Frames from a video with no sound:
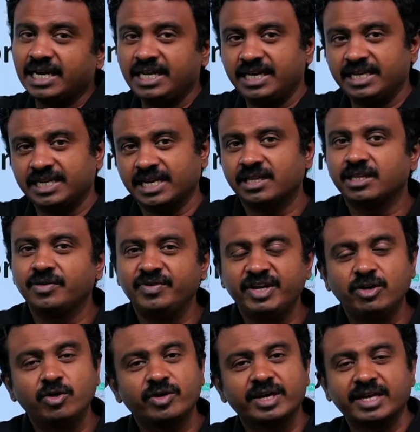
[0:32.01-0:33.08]
In another video
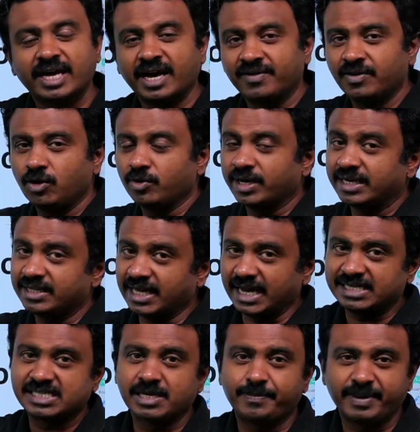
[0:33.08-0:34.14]
you can have a look at that
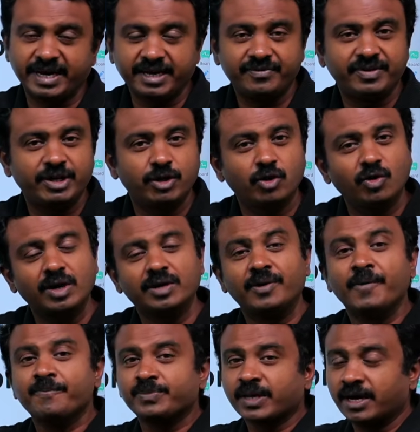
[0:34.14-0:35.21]
separate video
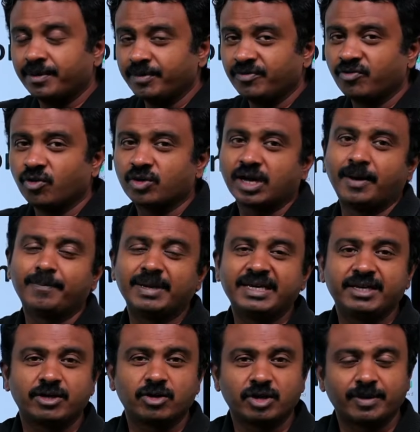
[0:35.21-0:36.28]
before completing
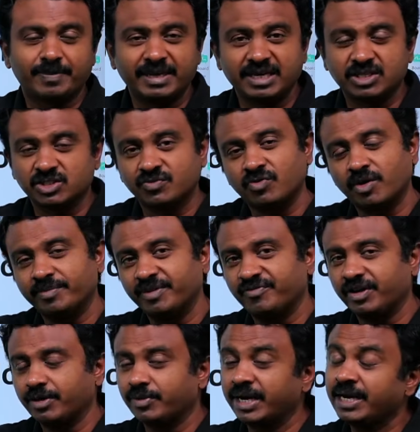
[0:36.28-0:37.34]
your application form if
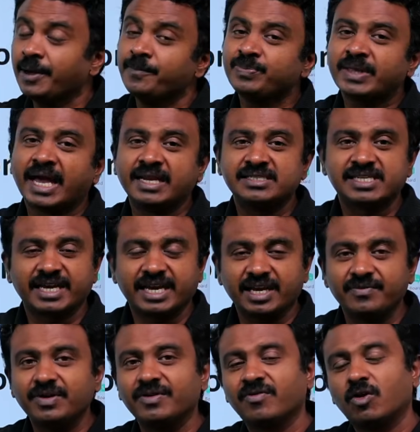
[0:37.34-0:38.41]
required. And second, we
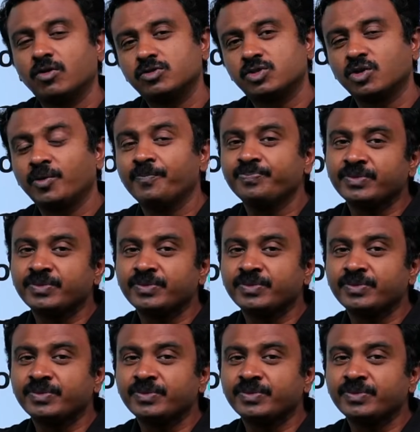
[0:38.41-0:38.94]
have also